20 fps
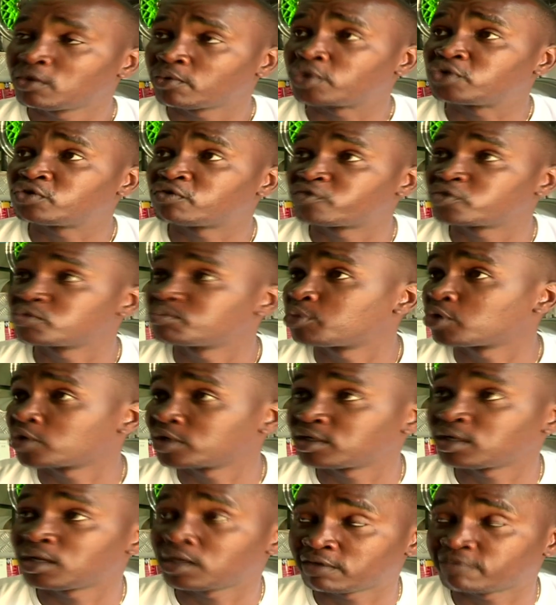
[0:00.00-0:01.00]
when your
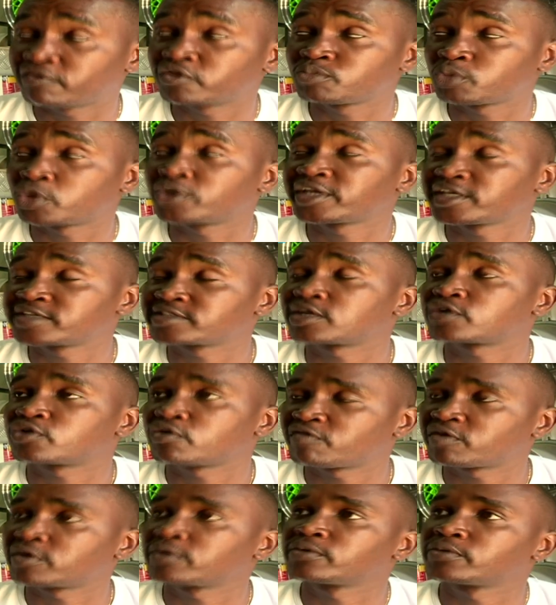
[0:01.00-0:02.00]
football uh, football days are
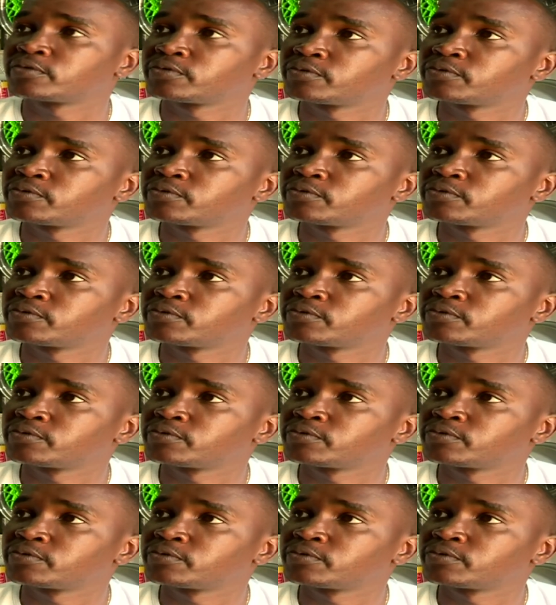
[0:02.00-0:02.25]
over.